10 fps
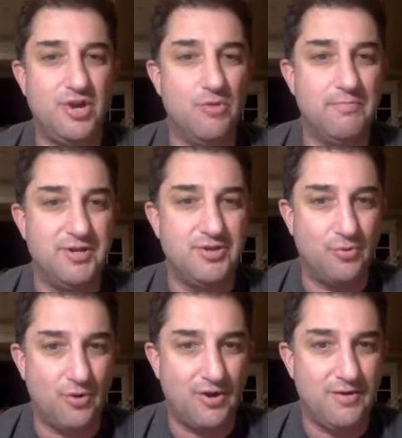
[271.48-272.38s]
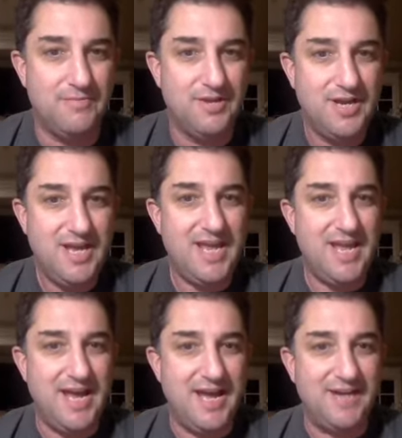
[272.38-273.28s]
open door.
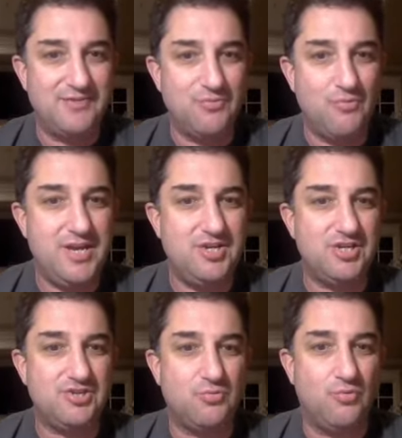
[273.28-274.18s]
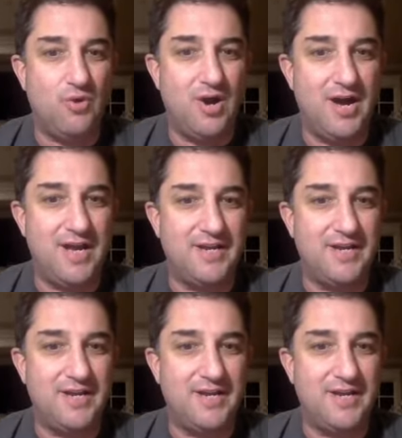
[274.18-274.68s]
And we just want